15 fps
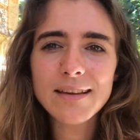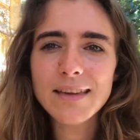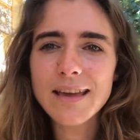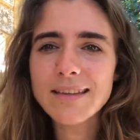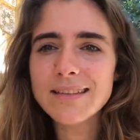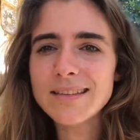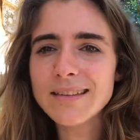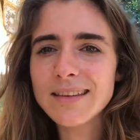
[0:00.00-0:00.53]

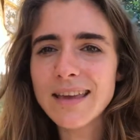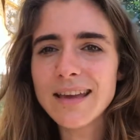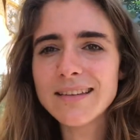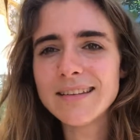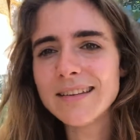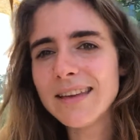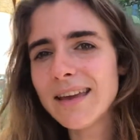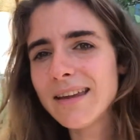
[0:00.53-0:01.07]
again and again
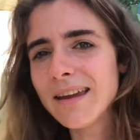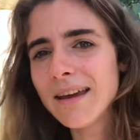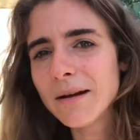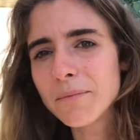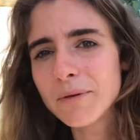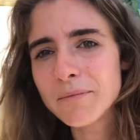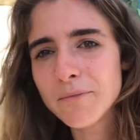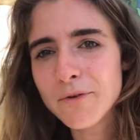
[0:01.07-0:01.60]
and getting
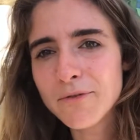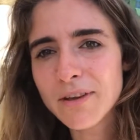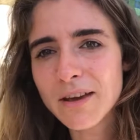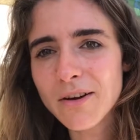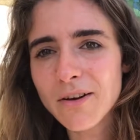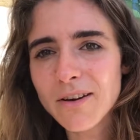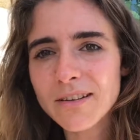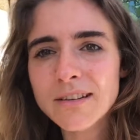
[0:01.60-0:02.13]
up and
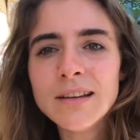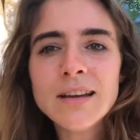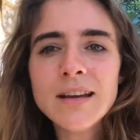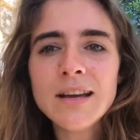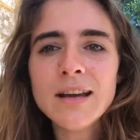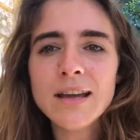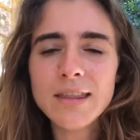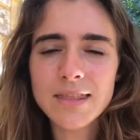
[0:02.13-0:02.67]
moving on
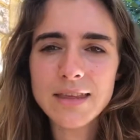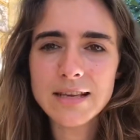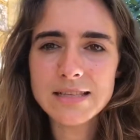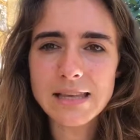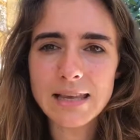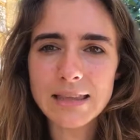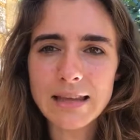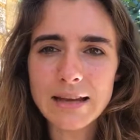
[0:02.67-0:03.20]
and
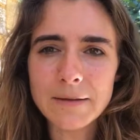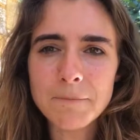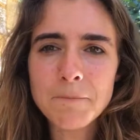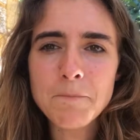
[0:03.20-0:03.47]
things like that.